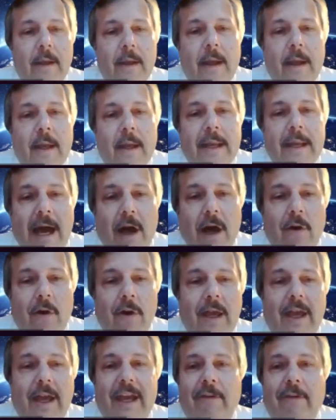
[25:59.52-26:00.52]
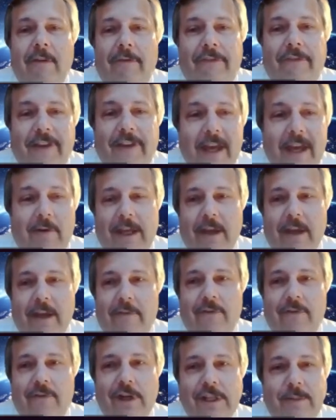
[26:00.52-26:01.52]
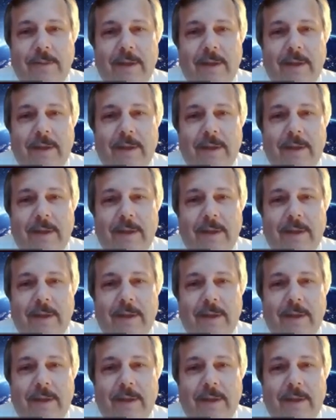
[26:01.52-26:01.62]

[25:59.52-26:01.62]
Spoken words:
Now, in theory, of course, we